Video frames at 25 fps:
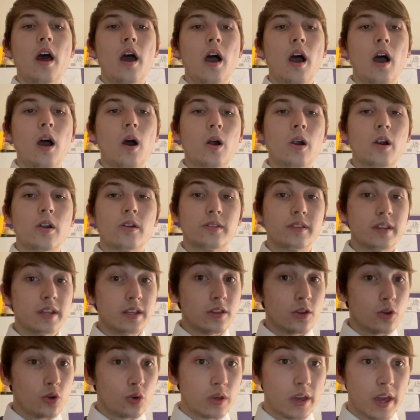are
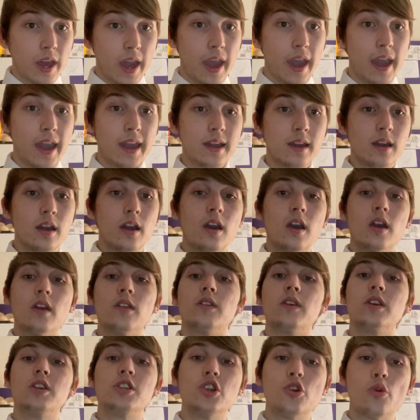the UK,
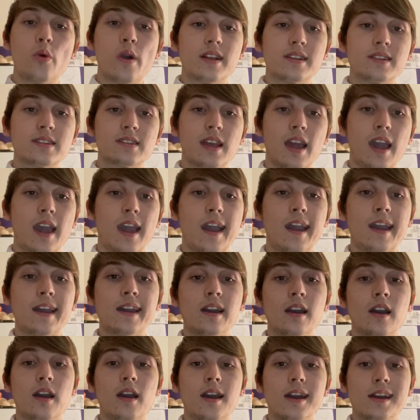the USA,